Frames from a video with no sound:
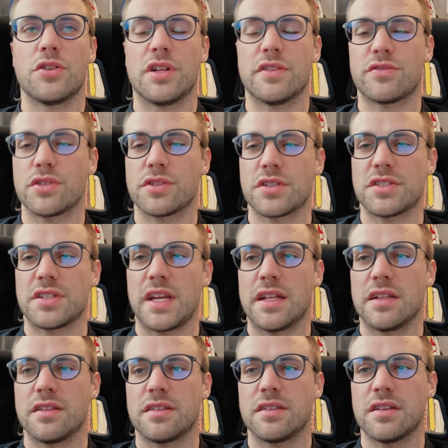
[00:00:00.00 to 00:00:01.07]
You'll have to
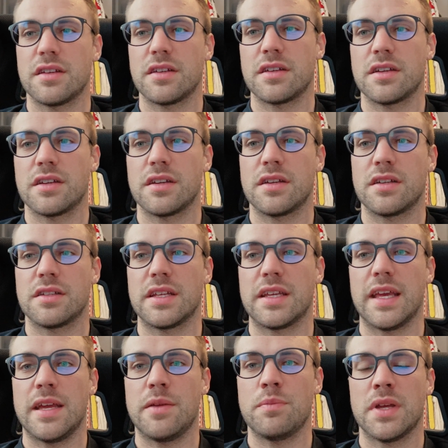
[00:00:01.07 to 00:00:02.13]
understand the
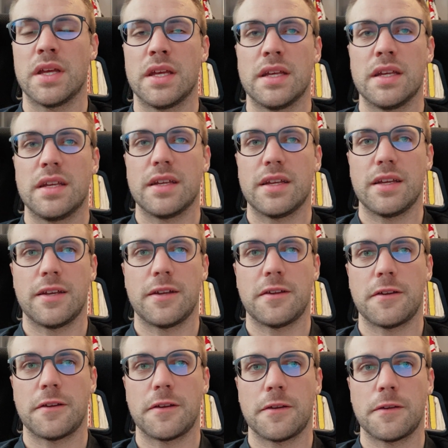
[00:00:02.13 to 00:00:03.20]
game,
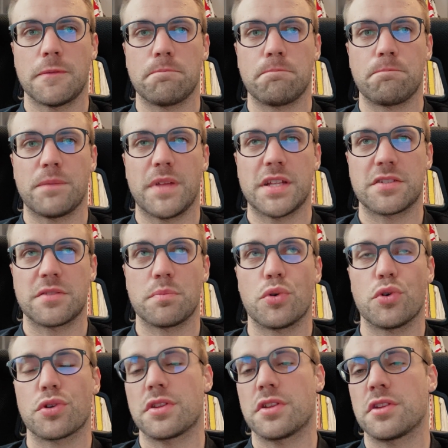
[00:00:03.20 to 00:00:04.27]
It's
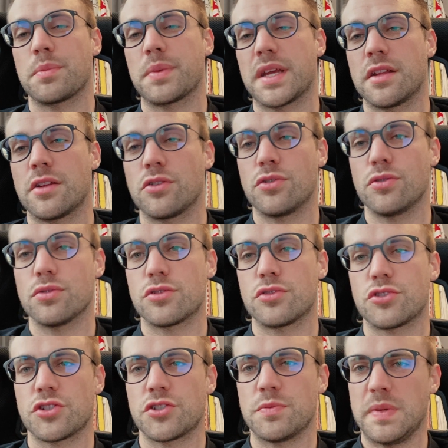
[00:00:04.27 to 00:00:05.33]
important in the beginning to
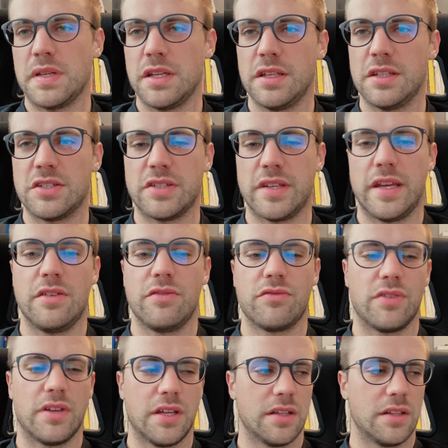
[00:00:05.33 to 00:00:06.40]
just be
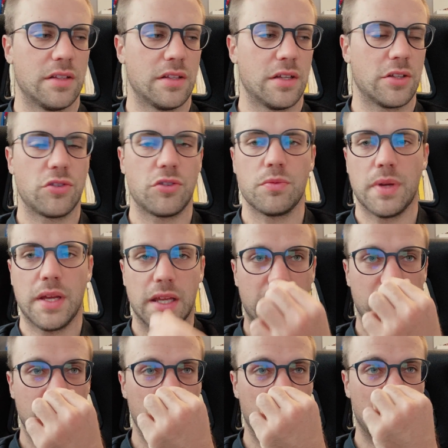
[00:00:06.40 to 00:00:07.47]
safe and not to
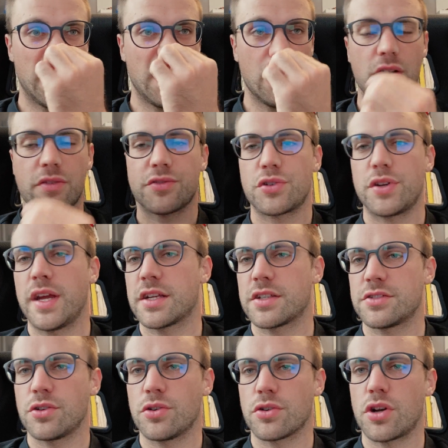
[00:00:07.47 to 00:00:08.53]
make many off
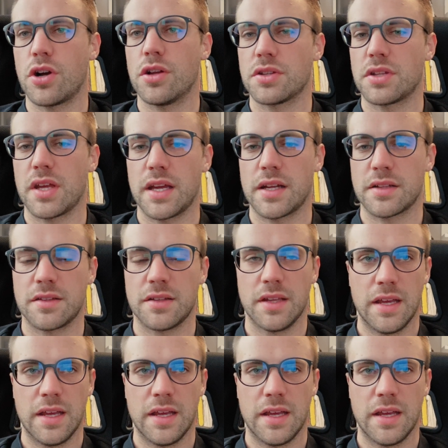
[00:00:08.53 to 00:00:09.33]
tracks or contact,